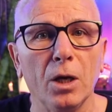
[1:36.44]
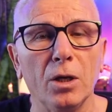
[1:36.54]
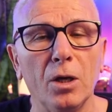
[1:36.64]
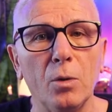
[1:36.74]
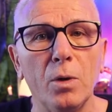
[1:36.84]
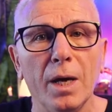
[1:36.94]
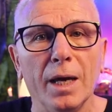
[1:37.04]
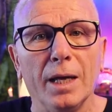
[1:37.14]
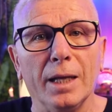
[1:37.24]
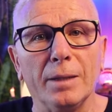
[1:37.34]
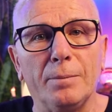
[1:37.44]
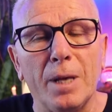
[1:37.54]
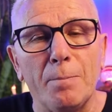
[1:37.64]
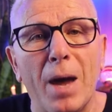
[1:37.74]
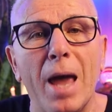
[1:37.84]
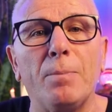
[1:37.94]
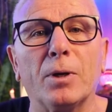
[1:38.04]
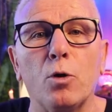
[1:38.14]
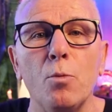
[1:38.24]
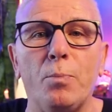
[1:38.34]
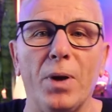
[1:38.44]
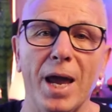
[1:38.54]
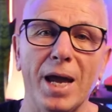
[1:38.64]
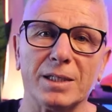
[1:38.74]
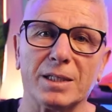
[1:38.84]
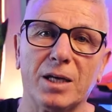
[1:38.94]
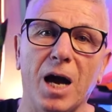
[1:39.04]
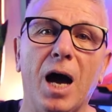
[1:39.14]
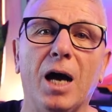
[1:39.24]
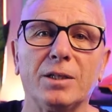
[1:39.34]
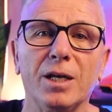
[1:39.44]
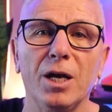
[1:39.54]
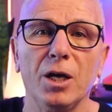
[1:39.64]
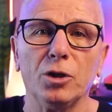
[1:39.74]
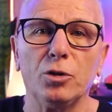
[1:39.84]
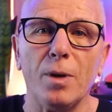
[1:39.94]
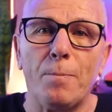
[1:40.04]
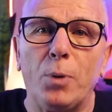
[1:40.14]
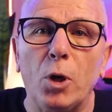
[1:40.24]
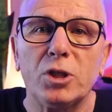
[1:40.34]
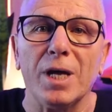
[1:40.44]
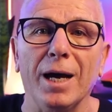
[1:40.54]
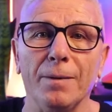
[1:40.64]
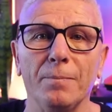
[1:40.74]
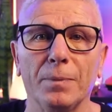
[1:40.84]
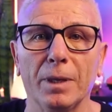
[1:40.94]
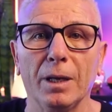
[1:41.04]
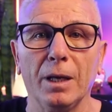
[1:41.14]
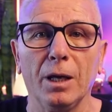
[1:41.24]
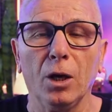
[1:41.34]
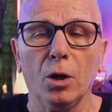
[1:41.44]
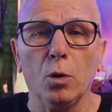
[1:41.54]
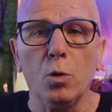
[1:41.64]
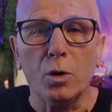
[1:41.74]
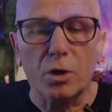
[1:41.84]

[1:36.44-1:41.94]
You know, the Bible compares God to the potter who